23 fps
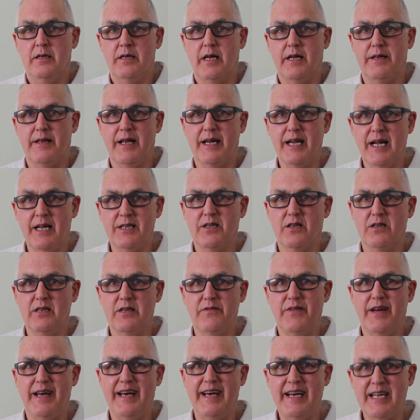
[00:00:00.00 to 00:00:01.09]
Now, they don't
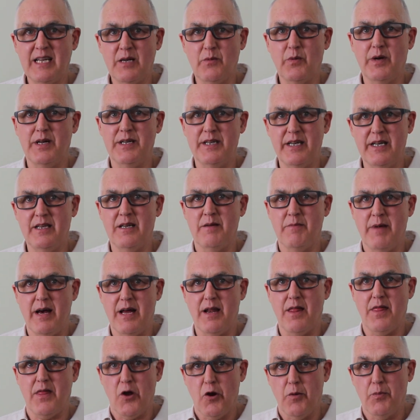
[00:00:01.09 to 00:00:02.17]
deliver anywhere near the amount
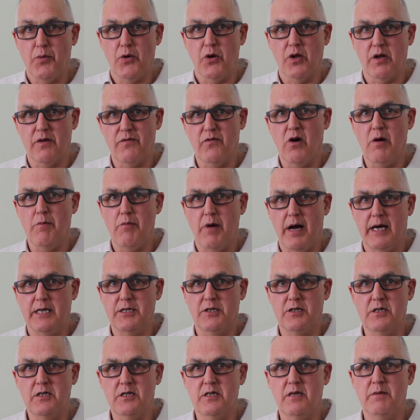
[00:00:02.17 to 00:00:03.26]
of therapeutic vibrations,